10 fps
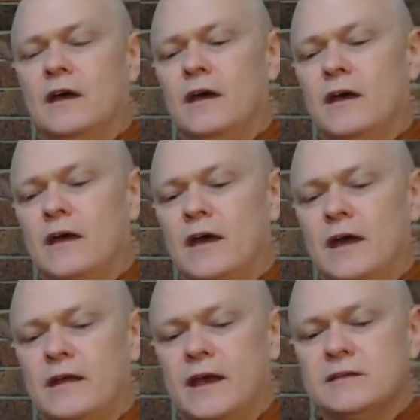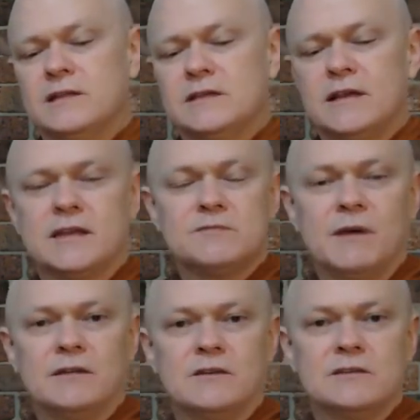and has less
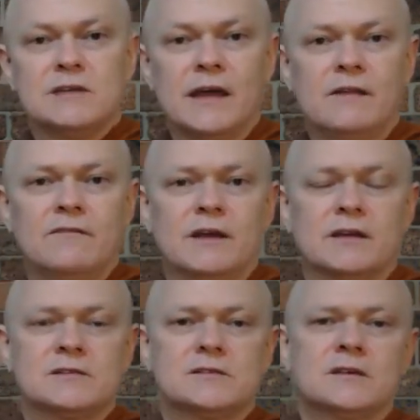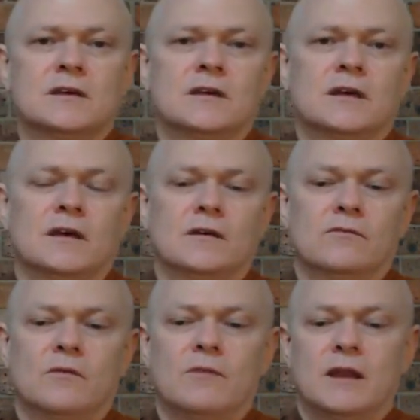unexpected side effects
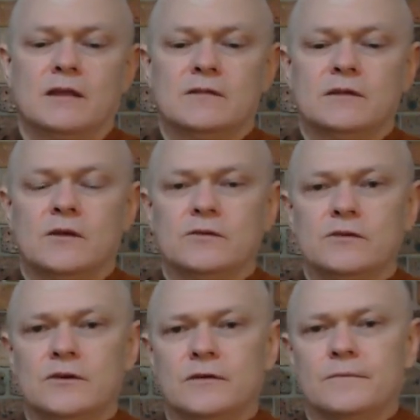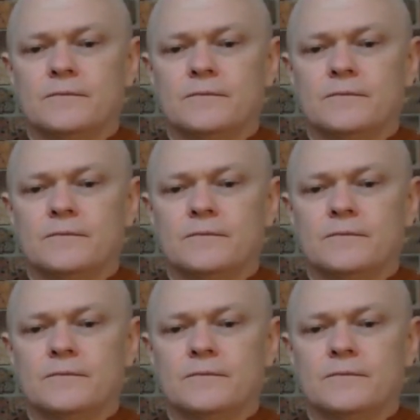from running in the long term.